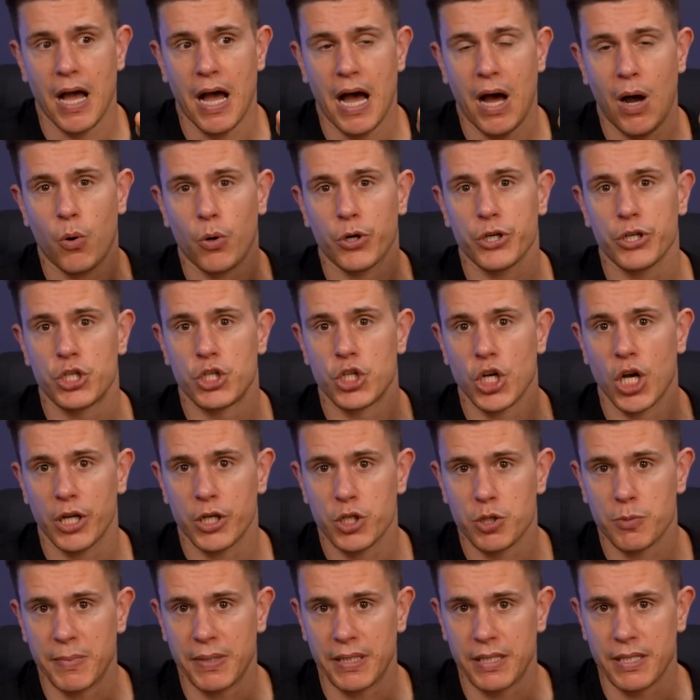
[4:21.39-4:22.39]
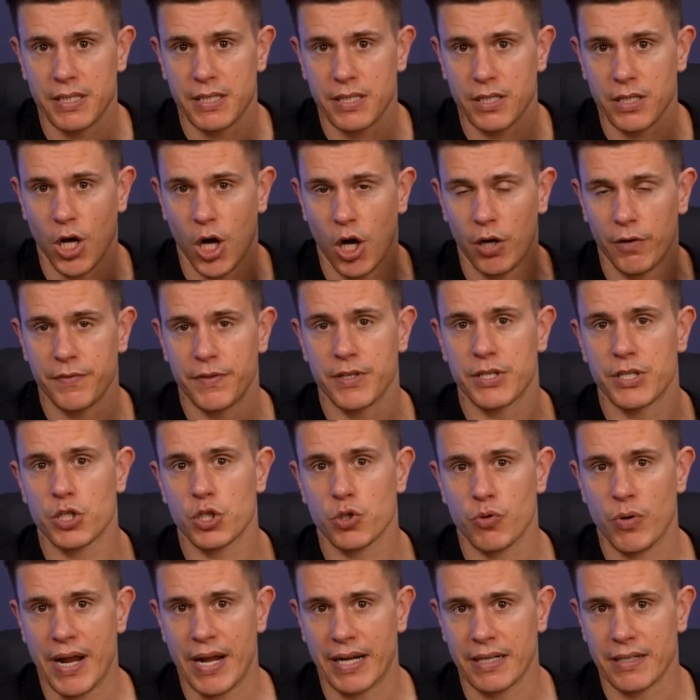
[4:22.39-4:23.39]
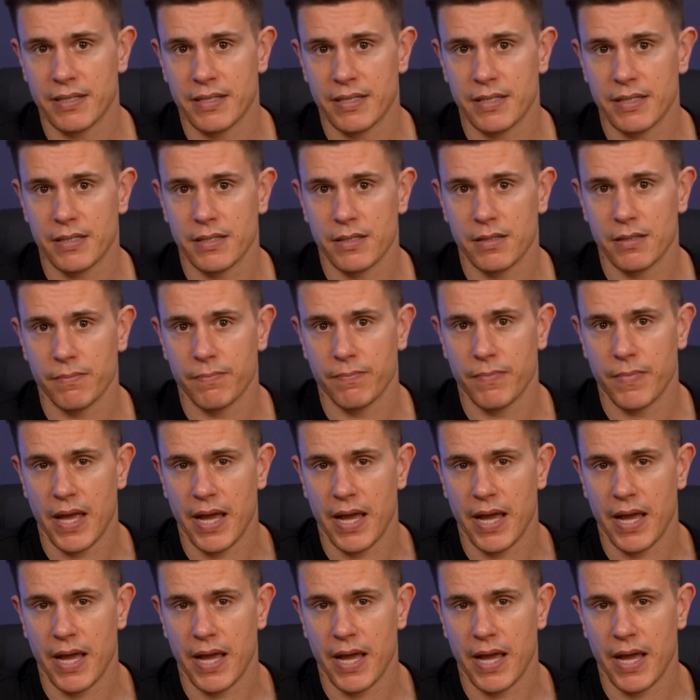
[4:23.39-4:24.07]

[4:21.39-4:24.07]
our judgment of the strengths